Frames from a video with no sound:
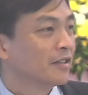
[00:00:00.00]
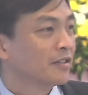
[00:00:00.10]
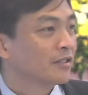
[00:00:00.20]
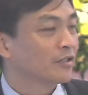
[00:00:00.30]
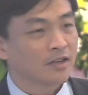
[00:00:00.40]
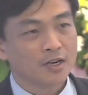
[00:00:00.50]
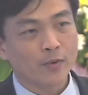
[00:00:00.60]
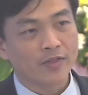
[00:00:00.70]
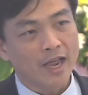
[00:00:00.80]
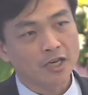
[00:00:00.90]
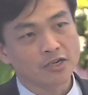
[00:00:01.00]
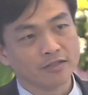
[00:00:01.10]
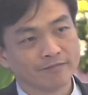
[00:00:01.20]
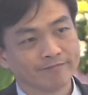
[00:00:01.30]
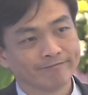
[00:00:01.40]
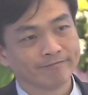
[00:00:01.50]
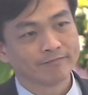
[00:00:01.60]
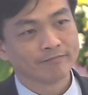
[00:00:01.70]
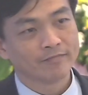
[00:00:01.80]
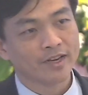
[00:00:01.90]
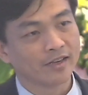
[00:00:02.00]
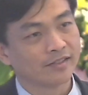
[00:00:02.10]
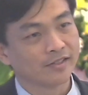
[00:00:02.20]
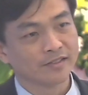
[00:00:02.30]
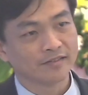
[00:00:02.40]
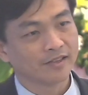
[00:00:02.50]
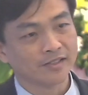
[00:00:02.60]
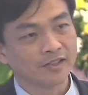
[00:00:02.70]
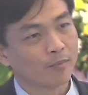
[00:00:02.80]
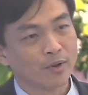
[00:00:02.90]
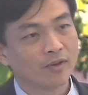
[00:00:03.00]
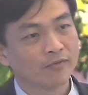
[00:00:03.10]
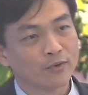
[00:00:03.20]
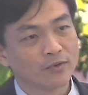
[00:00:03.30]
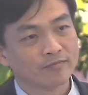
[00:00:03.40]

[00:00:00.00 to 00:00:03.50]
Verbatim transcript: soccer with anger because it's, it's not beautiful.